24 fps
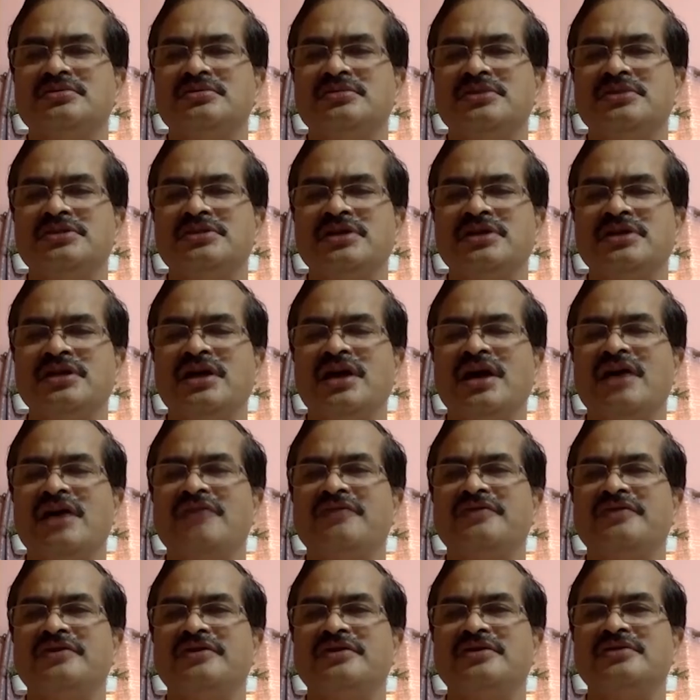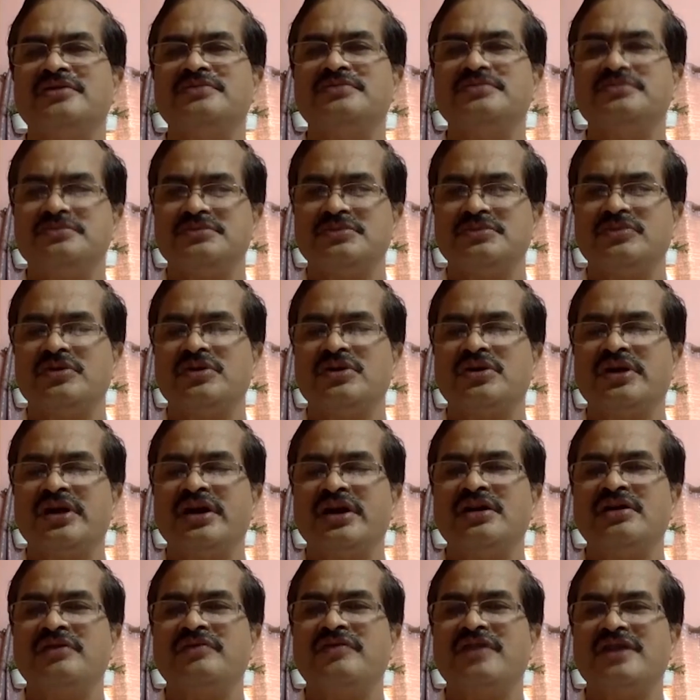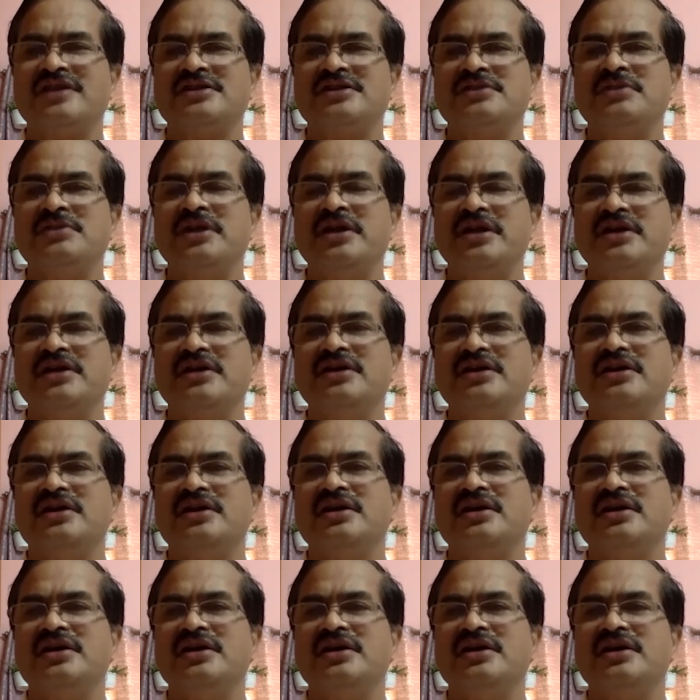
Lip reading: basically have greater flexibility